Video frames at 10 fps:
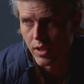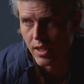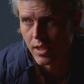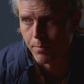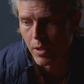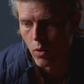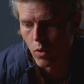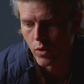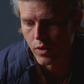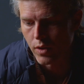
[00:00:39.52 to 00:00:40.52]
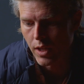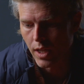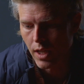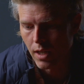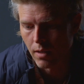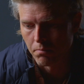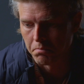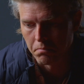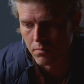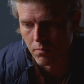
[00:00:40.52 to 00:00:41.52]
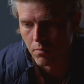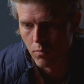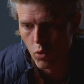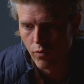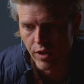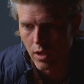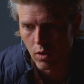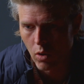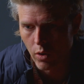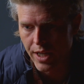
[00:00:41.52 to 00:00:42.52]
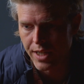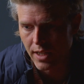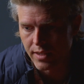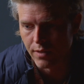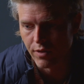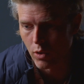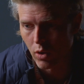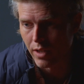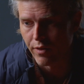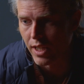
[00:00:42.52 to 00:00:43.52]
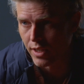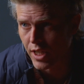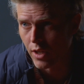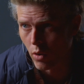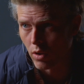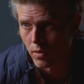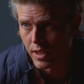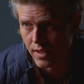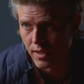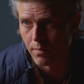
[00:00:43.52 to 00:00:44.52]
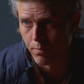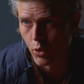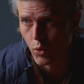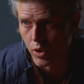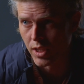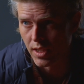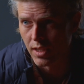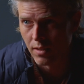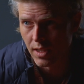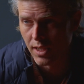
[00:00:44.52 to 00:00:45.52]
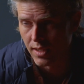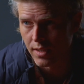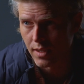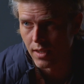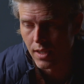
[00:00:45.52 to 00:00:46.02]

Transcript: is because moving or any activity or living in general is producing heat.